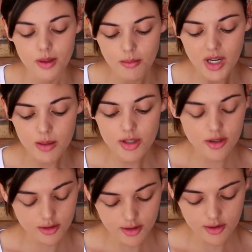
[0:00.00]
Maybe
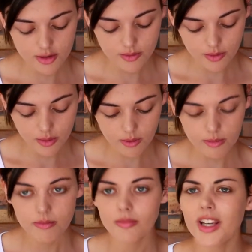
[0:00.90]
you could use it for
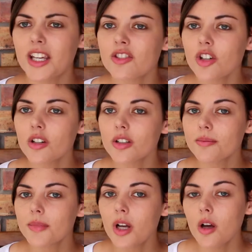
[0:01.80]
a hedgehog.
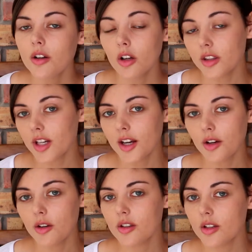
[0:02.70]
Not that I
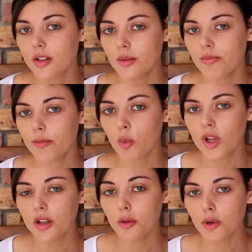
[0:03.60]
know the
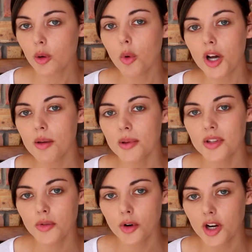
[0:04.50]
wheel
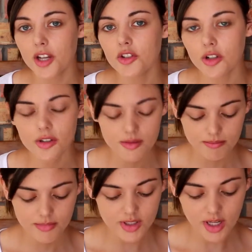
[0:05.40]
requirements for a hedgehog's
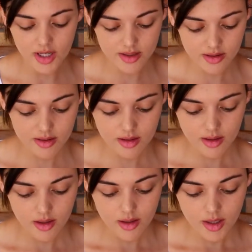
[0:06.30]
size,
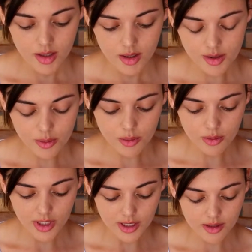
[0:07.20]

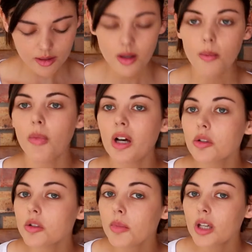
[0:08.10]
or like a
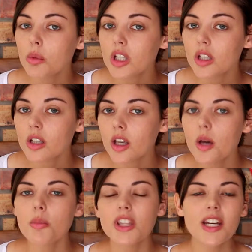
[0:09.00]
mouse maybe.
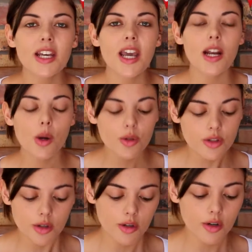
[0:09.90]
But then again, I
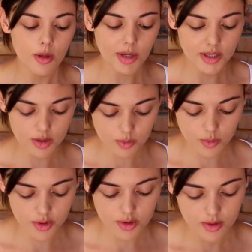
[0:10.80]
also don't know about this
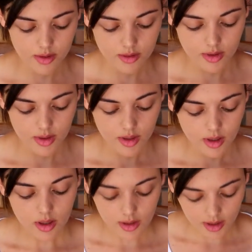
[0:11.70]
wood.
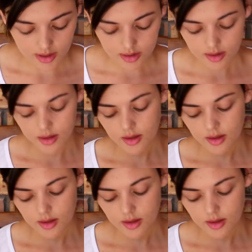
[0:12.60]
Like,